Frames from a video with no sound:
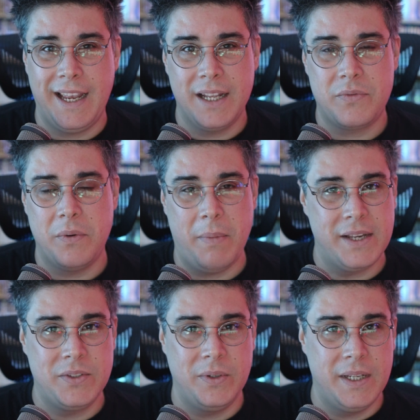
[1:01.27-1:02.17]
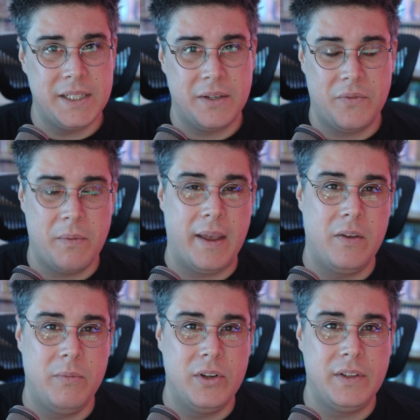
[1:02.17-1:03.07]
I get from my students and from my
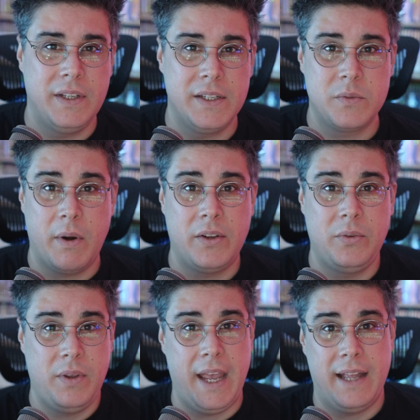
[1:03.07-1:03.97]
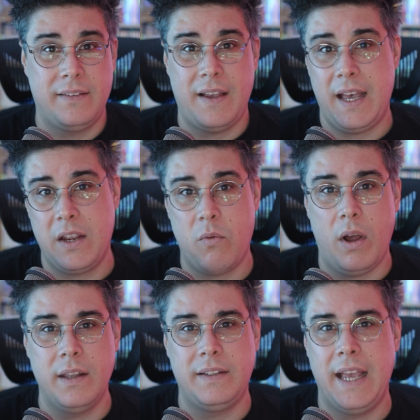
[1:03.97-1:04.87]
community is where to get
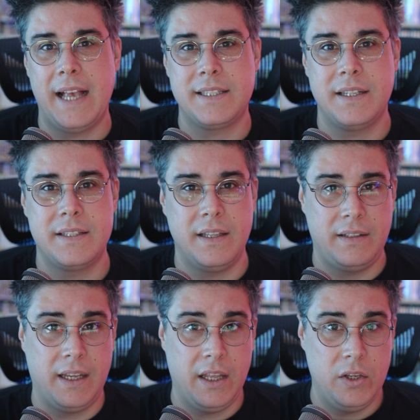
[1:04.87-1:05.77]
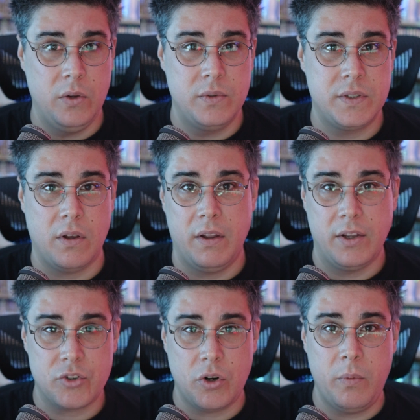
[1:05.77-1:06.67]
high-quality assets that they can use on
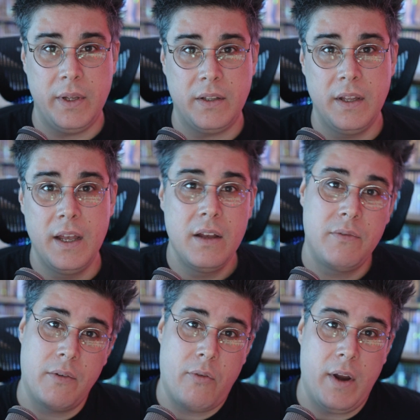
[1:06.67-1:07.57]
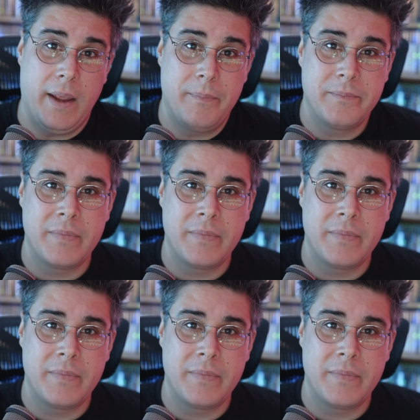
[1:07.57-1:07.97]
their showreel for free.